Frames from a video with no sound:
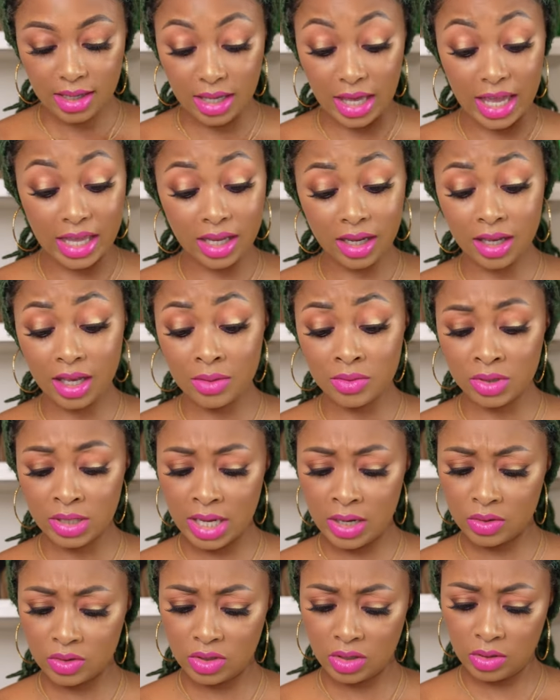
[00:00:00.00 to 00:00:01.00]
and it comes
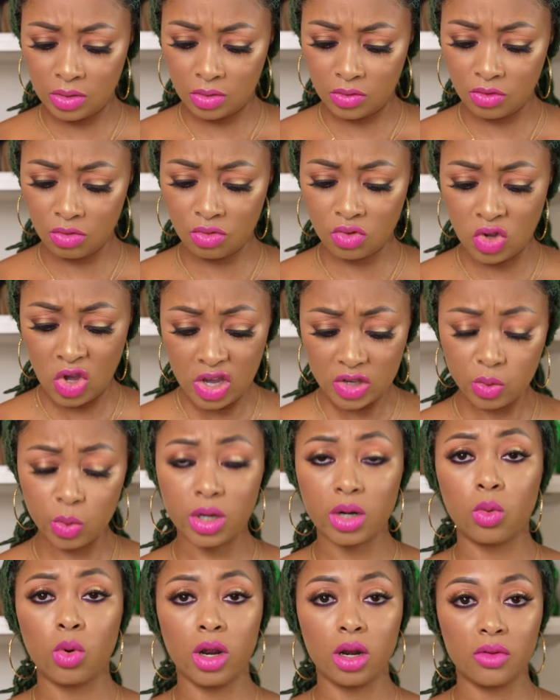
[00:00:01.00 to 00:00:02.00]
out too if you just
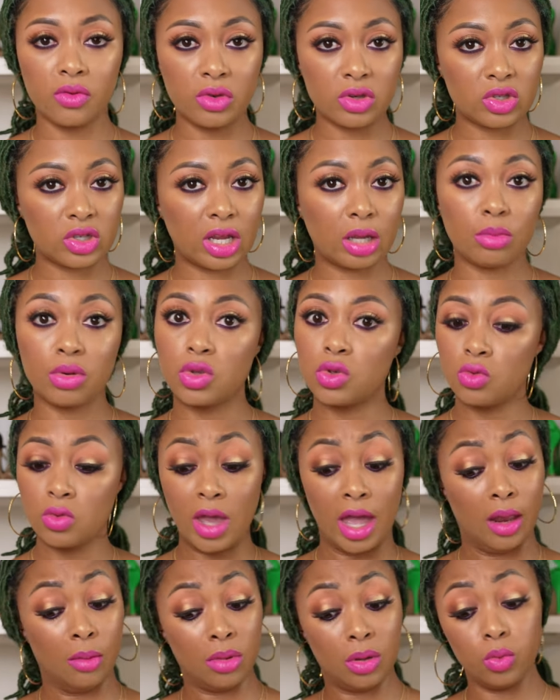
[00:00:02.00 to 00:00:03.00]
weren't wearing a fishnet, but you
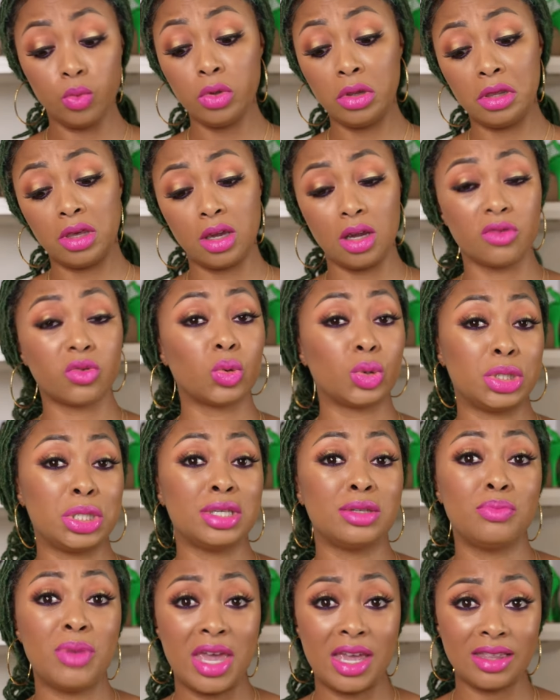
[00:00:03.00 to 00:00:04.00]
gotta be really careful with
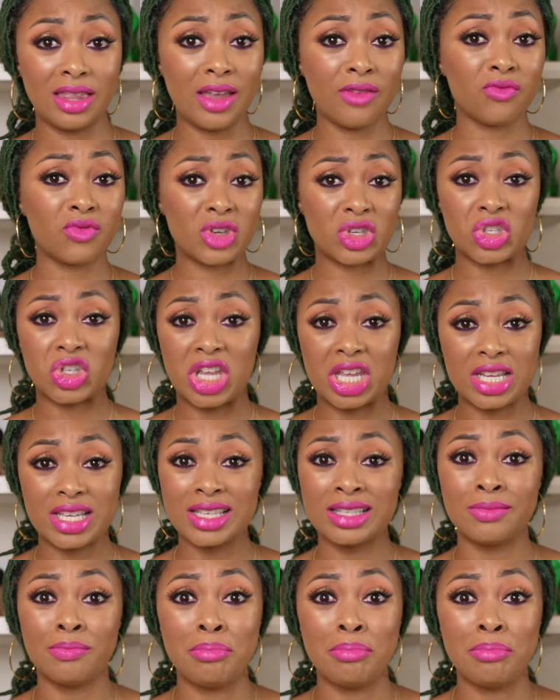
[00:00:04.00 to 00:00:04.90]
this bag. That fishnet is